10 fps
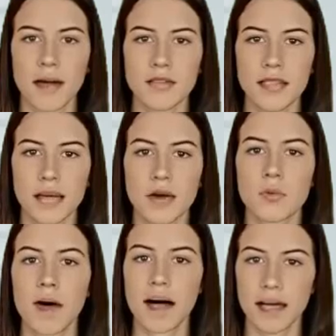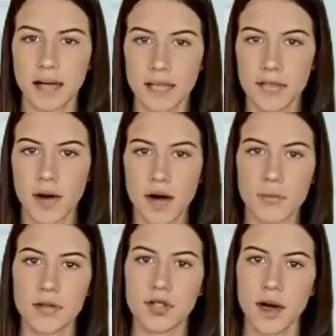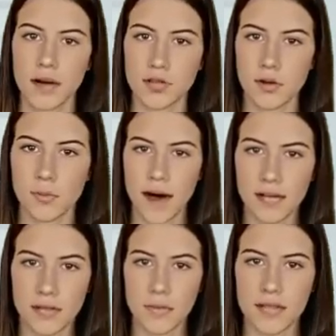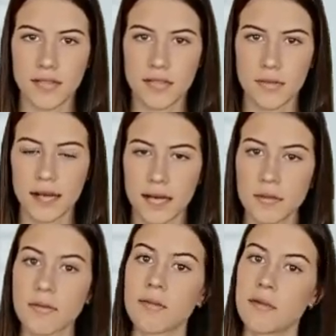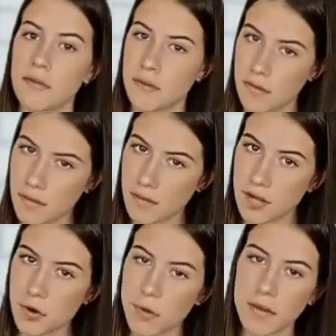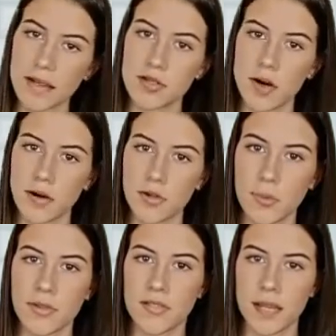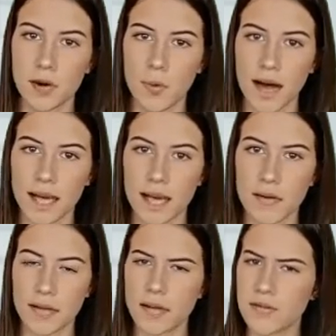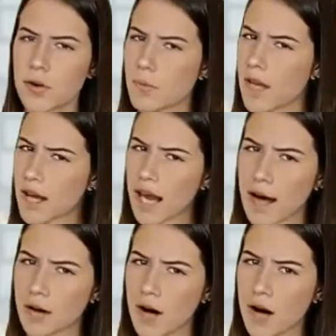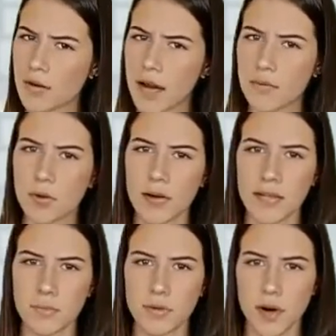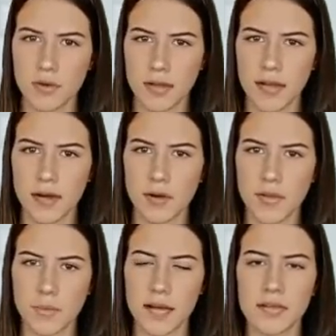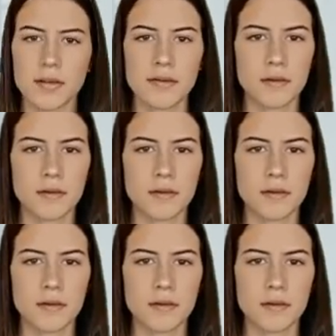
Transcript: A DUI is a common charge in Brandon, Mississippi. You may be charged with DUI even if your blood alcohol level is below the legal limit.